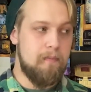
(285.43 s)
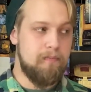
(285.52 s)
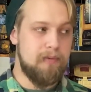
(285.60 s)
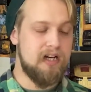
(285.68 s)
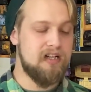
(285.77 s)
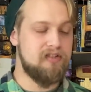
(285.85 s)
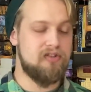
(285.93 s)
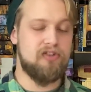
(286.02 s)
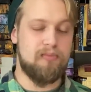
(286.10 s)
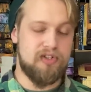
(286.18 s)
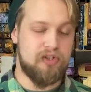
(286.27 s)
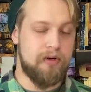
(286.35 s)
because there's
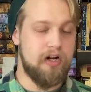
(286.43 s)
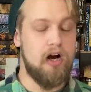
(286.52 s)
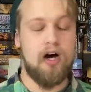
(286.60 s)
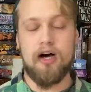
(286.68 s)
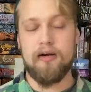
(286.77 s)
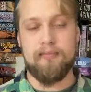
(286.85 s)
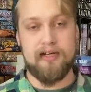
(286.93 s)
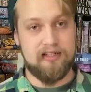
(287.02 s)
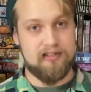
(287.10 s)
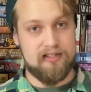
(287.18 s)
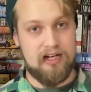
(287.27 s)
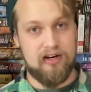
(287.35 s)
so much going on, because
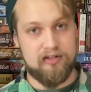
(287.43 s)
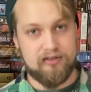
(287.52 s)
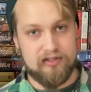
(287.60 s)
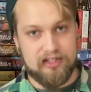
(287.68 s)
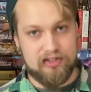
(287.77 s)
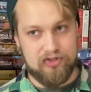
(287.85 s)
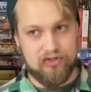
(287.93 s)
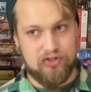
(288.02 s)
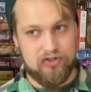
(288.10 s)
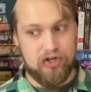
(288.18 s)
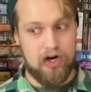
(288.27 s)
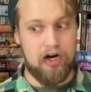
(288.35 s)
his characters like to
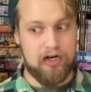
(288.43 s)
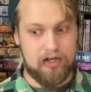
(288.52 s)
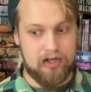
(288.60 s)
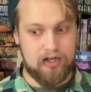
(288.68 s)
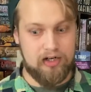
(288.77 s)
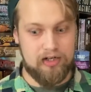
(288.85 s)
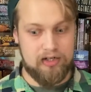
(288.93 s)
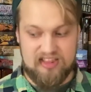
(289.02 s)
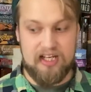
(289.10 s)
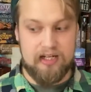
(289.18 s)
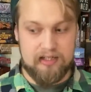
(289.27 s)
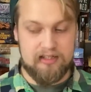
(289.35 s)
talk
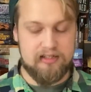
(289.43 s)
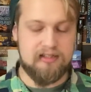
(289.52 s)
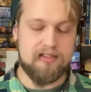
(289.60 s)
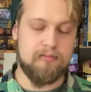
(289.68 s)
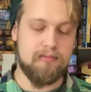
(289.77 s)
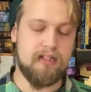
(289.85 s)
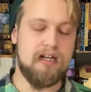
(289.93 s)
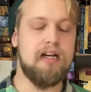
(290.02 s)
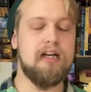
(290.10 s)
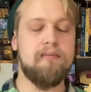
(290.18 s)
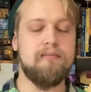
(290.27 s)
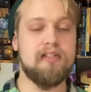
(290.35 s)
things
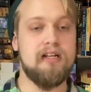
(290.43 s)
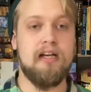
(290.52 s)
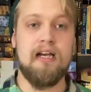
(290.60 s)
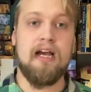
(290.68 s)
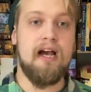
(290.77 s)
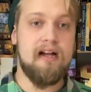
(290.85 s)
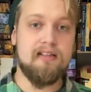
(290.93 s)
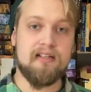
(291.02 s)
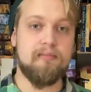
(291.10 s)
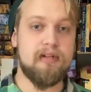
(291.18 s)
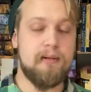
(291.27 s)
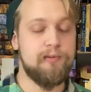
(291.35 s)
sometimes. And
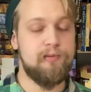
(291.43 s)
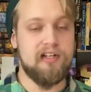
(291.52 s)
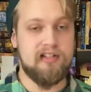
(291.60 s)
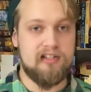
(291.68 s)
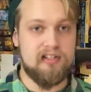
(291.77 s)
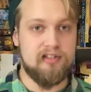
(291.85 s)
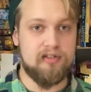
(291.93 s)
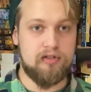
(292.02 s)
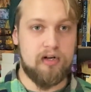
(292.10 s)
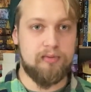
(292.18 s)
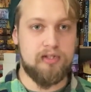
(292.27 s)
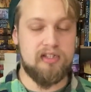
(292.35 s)
sometimes because his
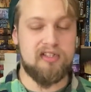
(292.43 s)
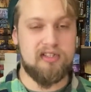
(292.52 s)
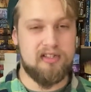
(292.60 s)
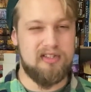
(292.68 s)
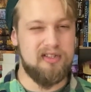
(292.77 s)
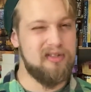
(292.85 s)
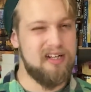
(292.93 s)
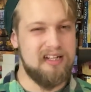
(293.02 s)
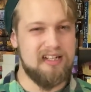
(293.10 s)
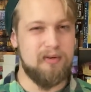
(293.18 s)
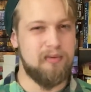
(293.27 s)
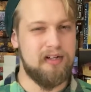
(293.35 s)
descriptions do kind
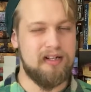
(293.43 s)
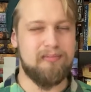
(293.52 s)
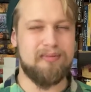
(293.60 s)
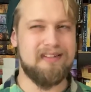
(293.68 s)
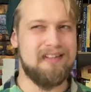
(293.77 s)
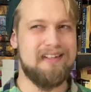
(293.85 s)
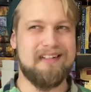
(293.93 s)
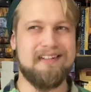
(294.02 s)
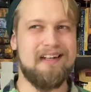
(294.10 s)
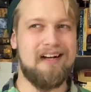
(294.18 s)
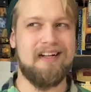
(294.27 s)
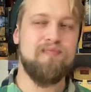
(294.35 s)
of get wordy, but like
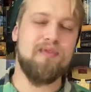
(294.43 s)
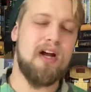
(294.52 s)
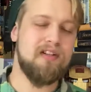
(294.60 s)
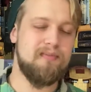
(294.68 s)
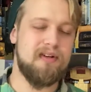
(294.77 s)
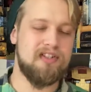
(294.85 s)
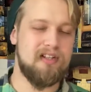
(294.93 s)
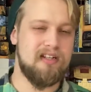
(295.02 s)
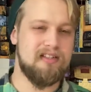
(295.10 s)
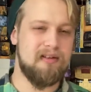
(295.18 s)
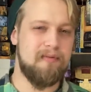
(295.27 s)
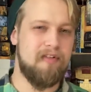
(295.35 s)
not as much
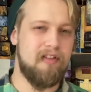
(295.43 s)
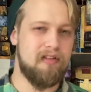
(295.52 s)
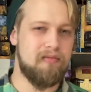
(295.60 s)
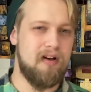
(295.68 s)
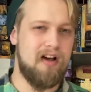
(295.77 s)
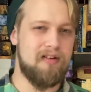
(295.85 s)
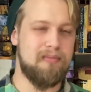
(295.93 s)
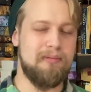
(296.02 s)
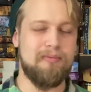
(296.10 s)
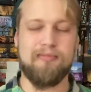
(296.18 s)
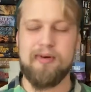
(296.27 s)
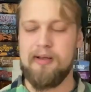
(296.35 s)
as some of other
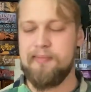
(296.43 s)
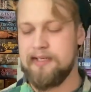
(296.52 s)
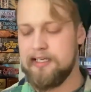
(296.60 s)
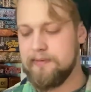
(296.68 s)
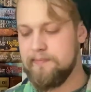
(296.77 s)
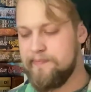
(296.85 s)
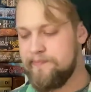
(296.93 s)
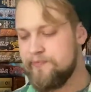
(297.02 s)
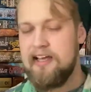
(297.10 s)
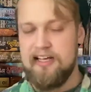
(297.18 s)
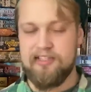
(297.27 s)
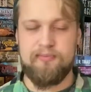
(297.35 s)
people, in my opinion.
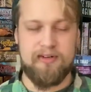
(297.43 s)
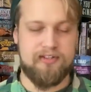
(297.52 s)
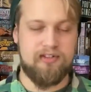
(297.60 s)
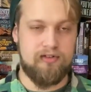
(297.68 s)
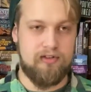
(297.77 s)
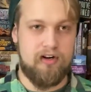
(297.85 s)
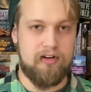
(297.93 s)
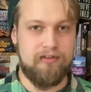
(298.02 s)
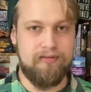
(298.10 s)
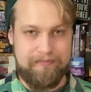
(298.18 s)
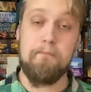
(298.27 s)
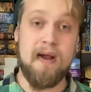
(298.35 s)
His books are long.
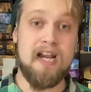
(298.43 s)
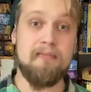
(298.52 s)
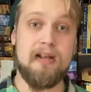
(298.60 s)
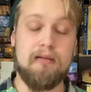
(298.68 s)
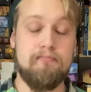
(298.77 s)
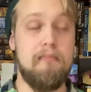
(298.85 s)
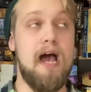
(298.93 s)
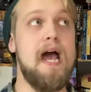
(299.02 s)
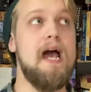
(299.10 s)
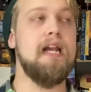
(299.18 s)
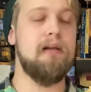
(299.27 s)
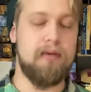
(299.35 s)
many, many,
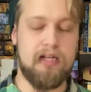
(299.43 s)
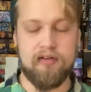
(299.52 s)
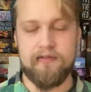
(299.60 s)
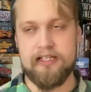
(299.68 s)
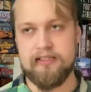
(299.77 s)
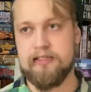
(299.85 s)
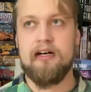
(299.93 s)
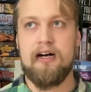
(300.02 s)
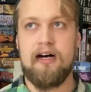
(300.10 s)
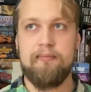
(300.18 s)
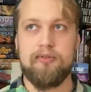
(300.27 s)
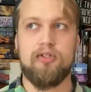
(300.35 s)
many POVs.
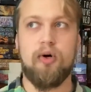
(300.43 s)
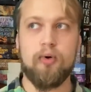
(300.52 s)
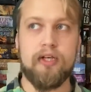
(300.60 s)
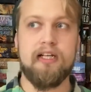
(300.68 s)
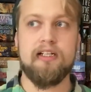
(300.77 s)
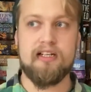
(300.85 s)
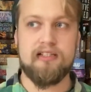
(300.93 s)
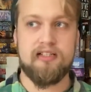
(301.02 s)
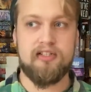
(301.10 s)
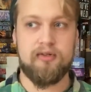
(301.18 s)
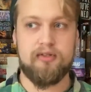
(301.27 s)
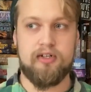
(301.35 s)
Tolkien does
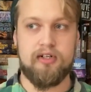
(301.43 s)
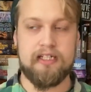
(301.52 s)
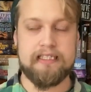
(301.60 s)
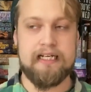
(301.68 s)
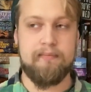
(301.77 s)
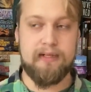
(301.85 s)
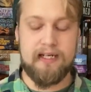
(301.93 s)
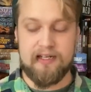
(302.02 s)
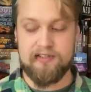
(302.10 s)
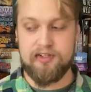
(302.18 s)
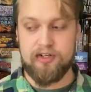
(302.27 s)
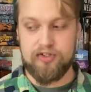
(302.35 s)
this to a certain extent
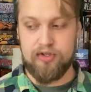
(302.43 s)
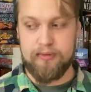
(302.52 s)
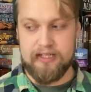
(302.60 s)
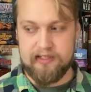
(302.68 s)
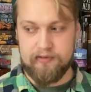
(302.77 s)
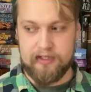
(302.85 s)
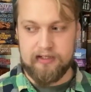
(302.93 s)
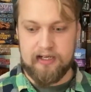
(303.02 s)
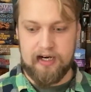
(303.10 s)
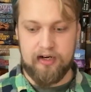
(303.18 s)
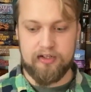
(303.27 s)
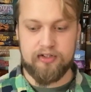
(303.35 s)
because there are so many different
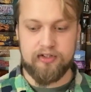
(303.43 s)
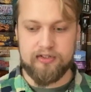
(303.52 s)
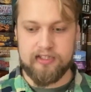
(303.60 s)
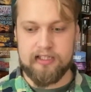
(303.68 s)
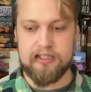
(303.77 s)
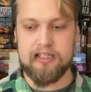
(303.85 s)
characters and